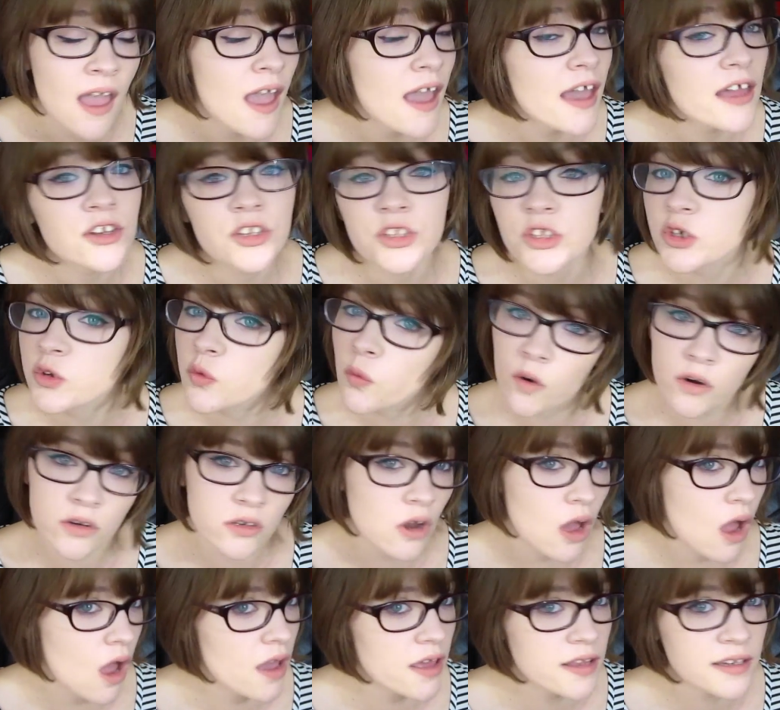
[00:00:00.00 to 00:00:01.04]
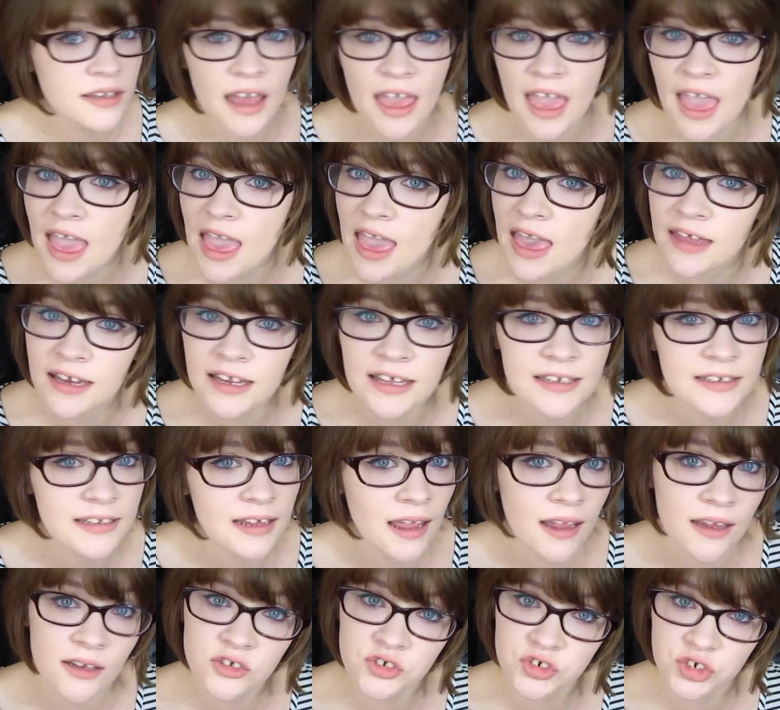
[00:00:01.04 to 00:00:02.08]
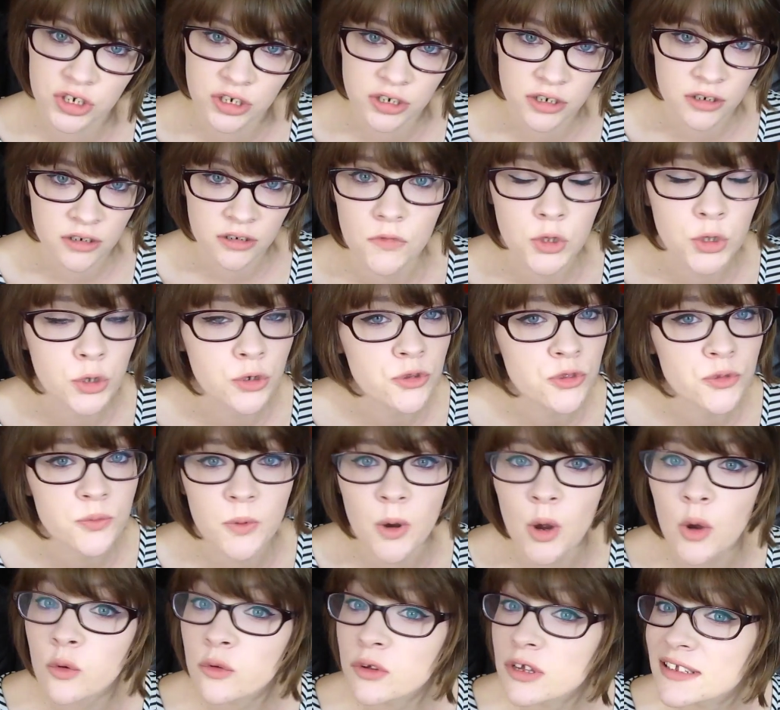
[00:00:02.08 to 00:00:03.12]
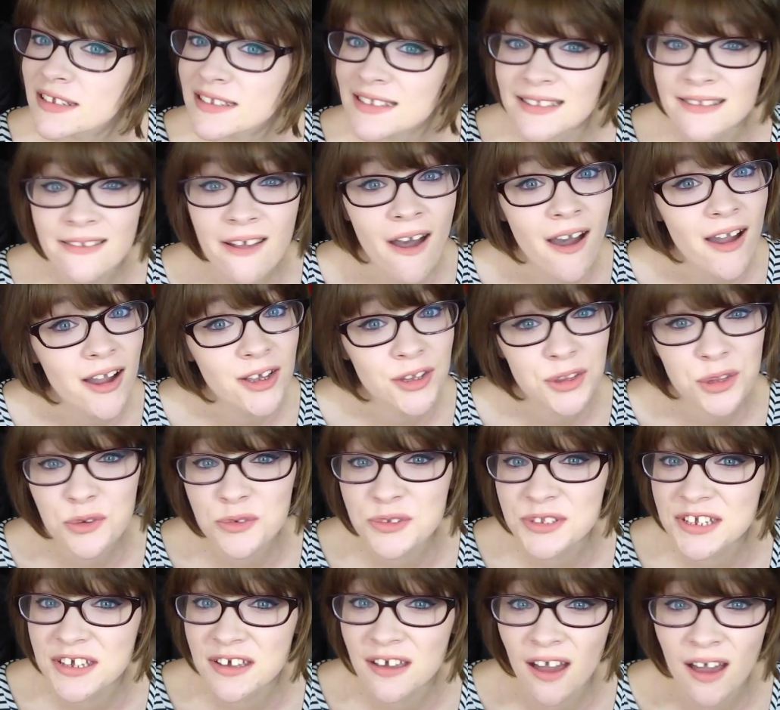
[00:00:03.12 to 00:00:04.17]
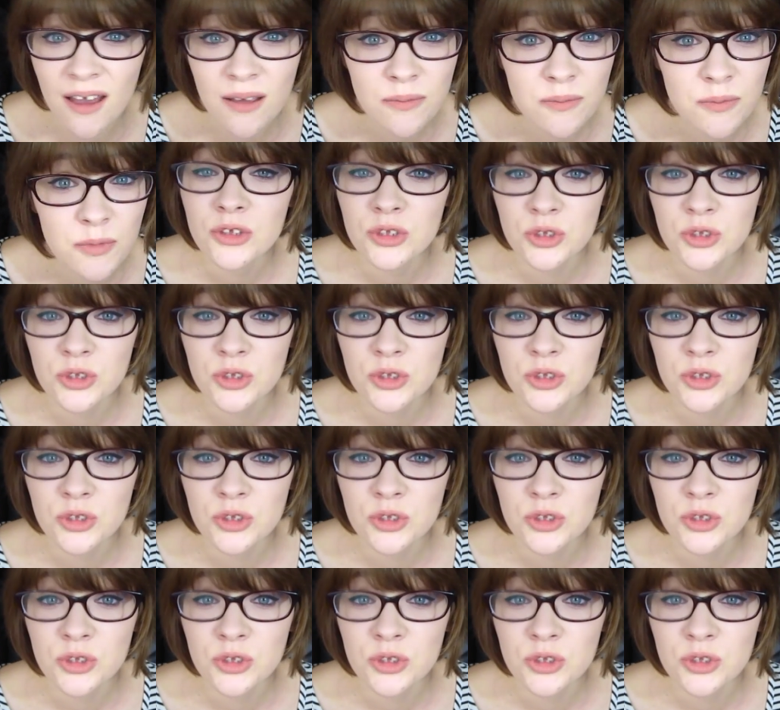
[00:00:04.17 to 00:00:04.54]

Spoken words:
And you are not in any danger. Your throat is not closing up.